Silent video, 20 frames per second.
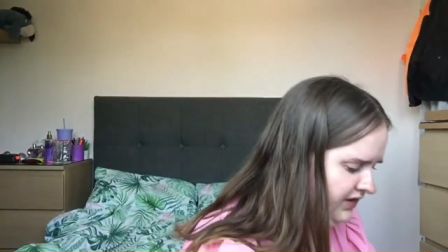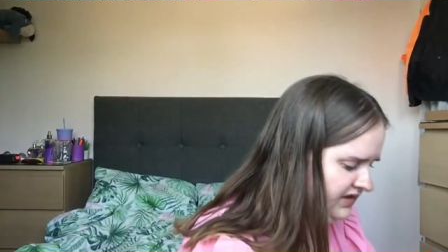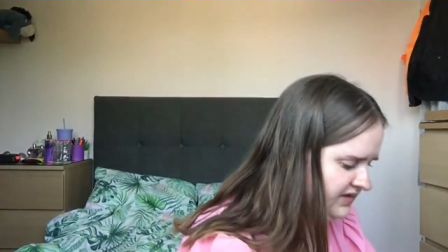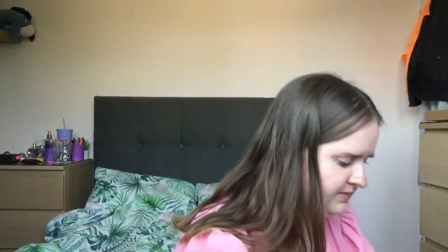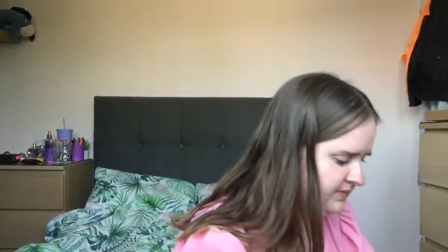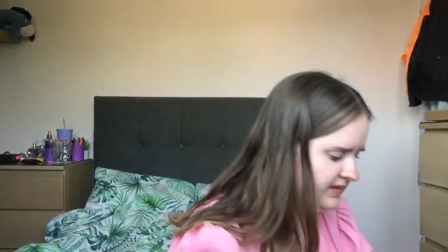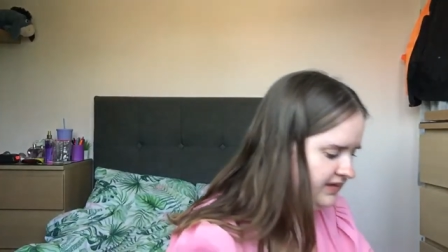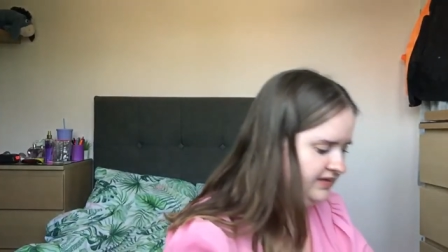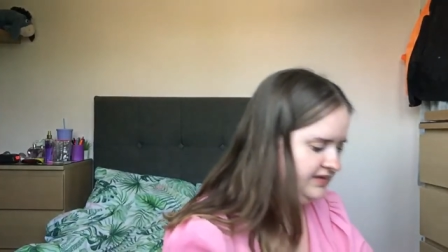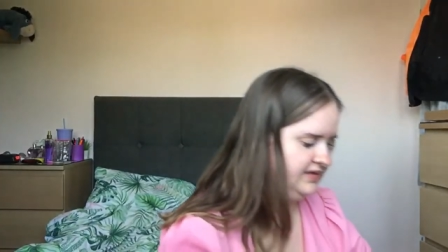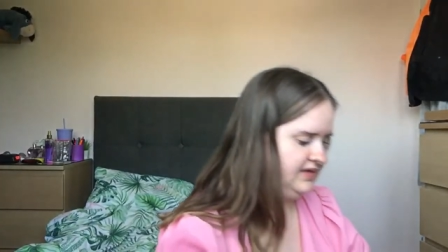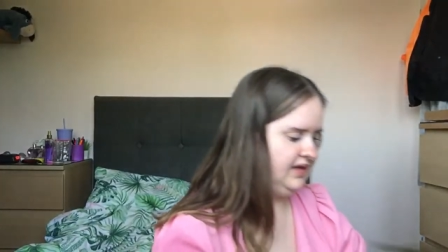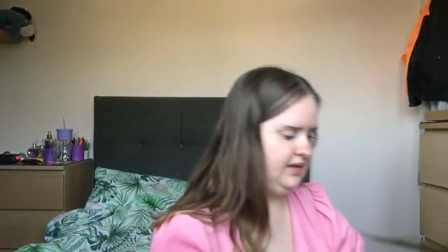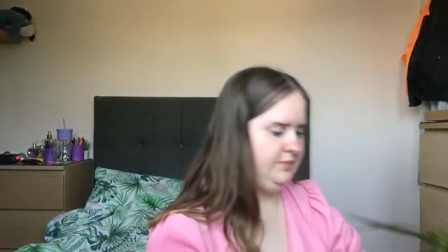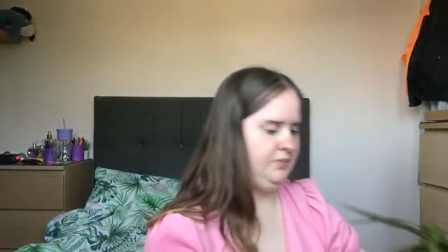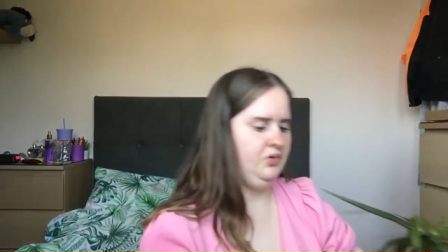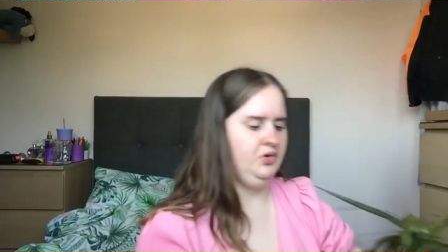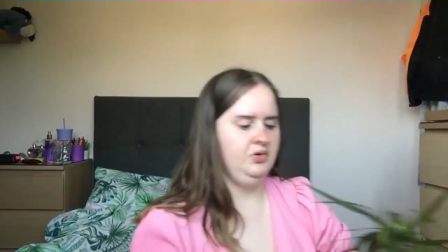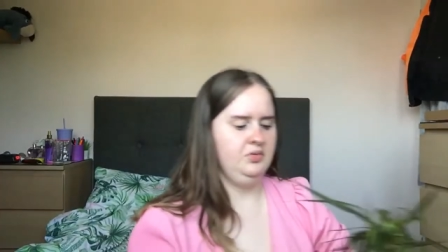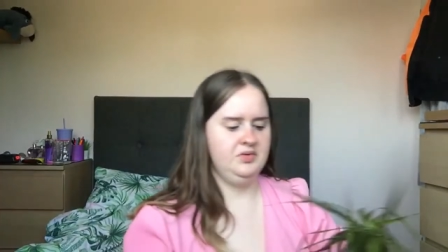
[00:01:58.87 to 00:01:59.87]
first plant
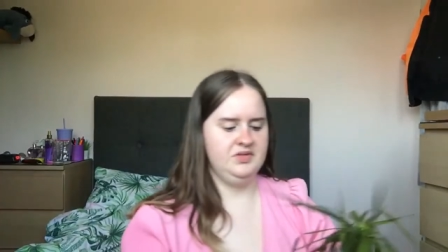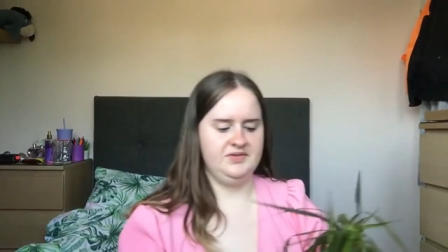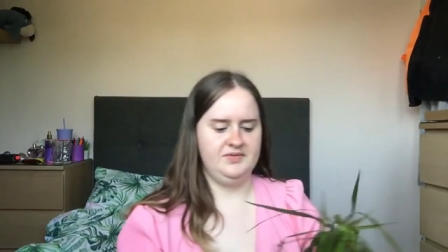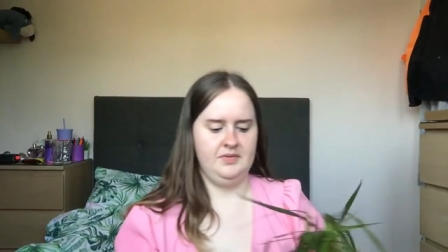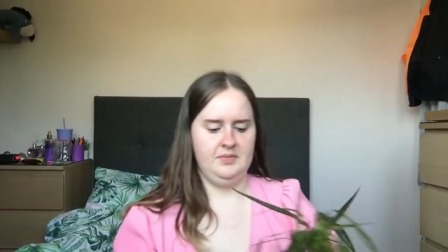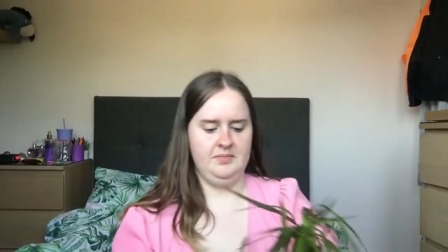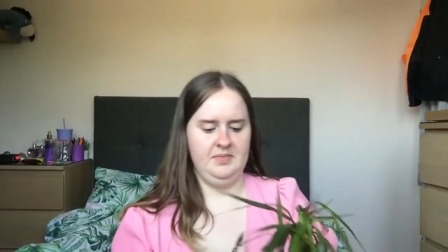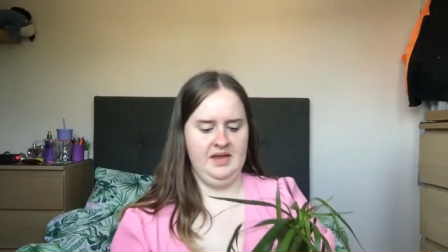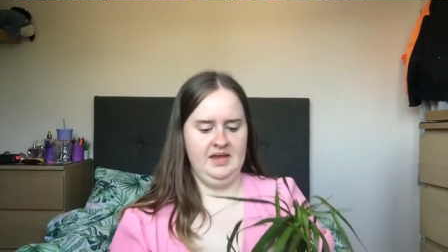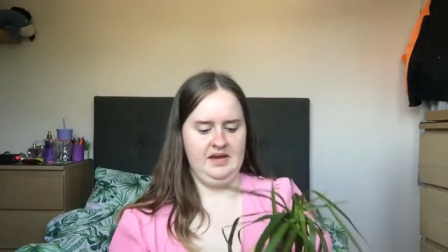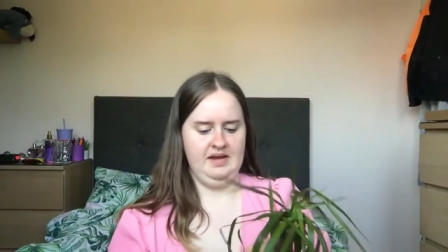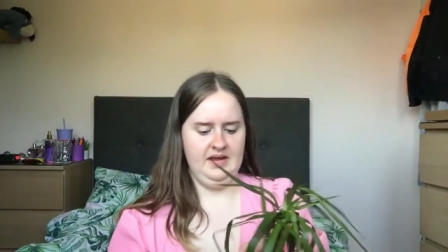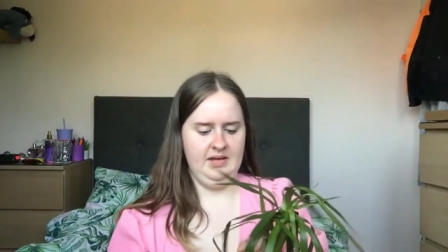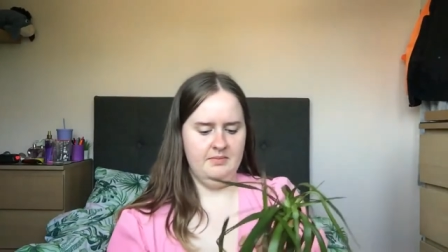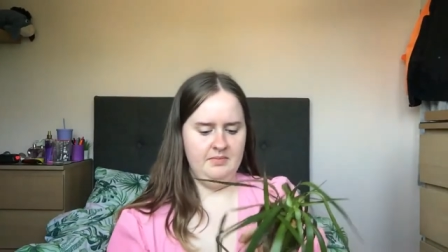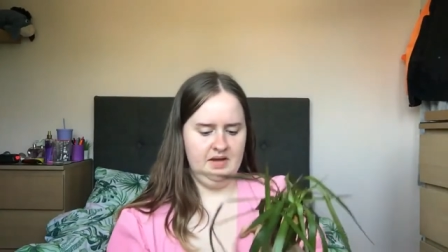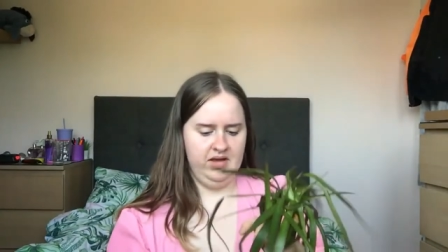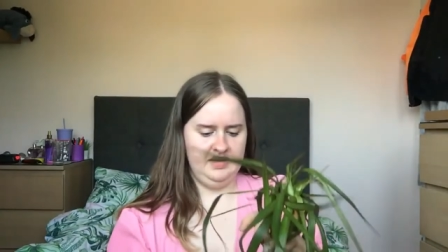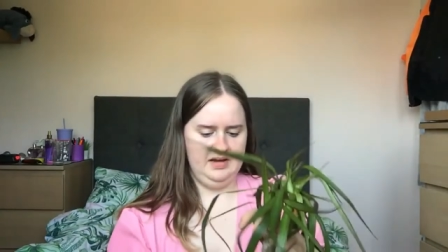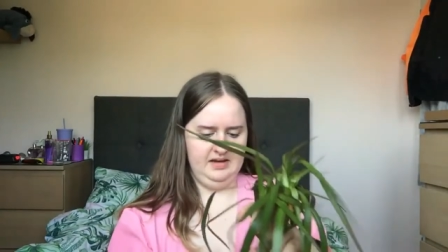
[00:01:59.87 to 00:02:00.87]
I bought was from
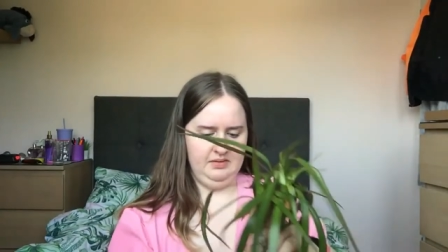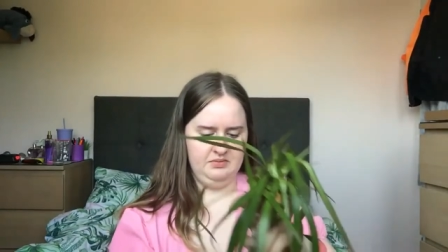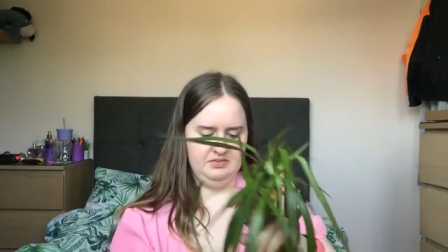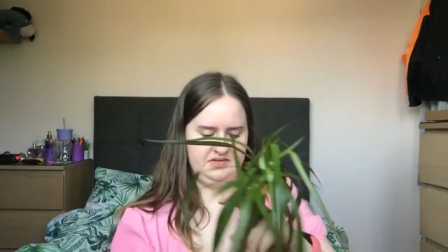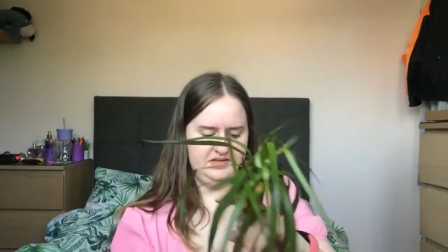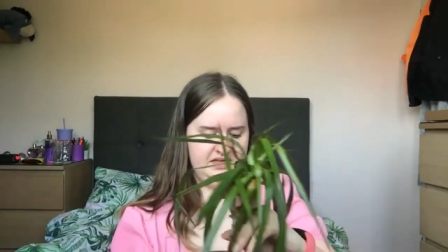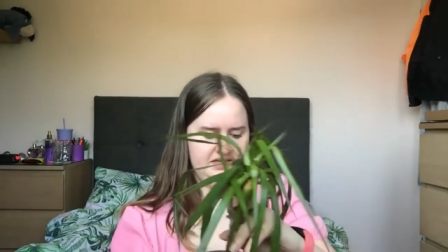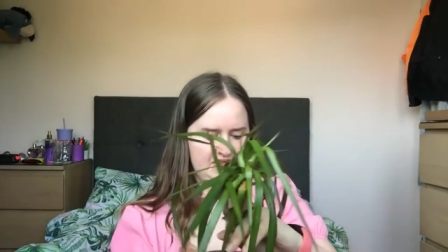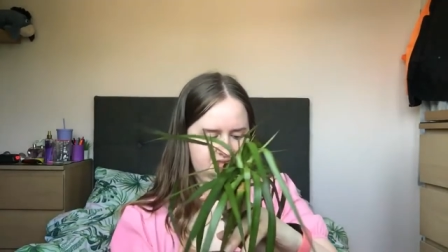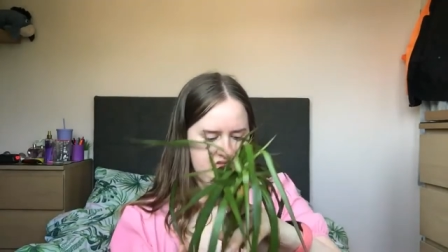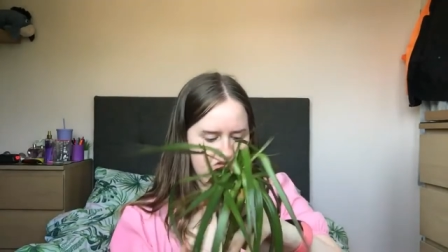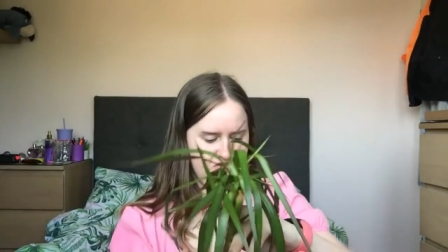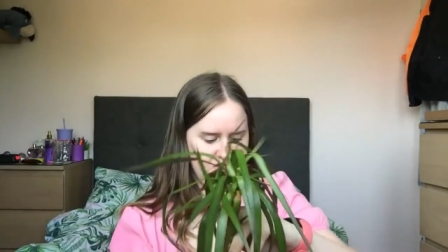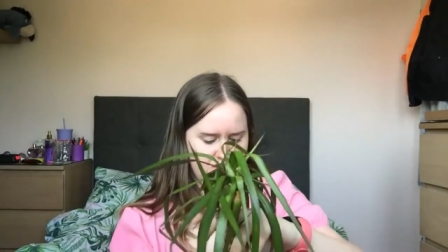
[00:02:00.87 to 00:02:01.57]
B&M and it was this